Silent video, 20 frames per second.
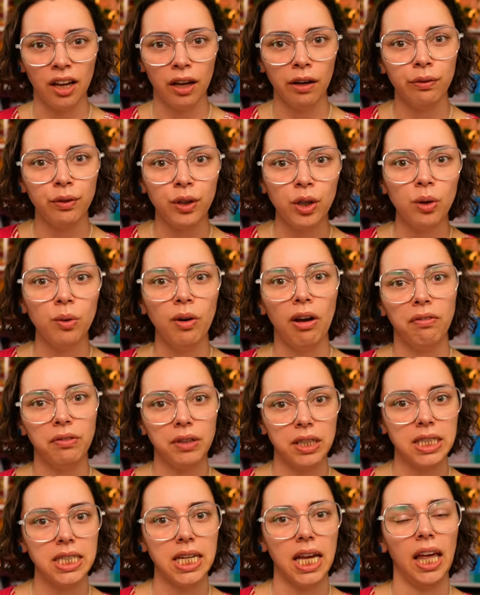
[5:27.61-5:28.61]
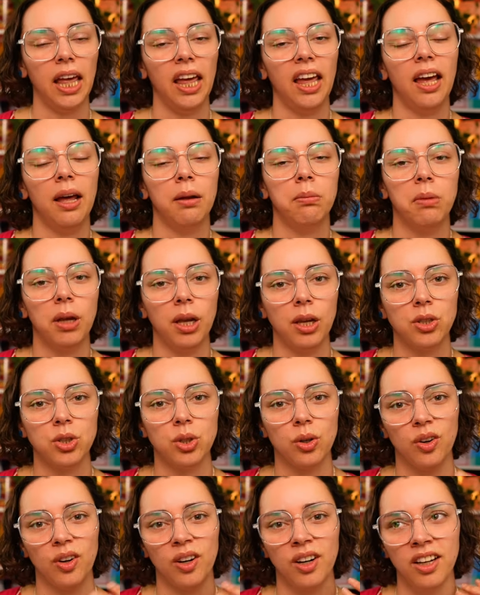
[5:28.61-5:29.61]
a few every day and make
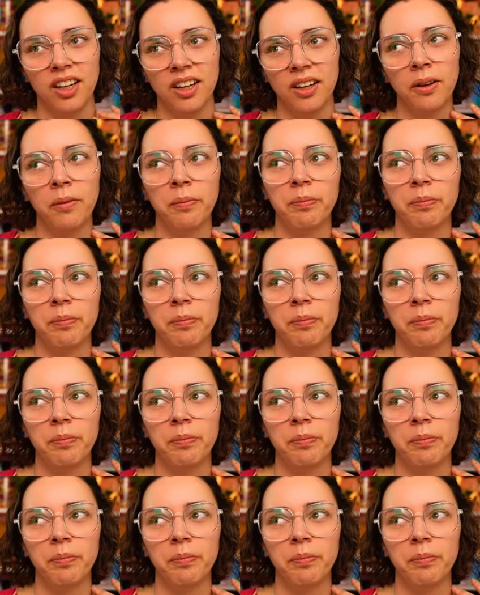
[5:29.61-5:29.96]
sure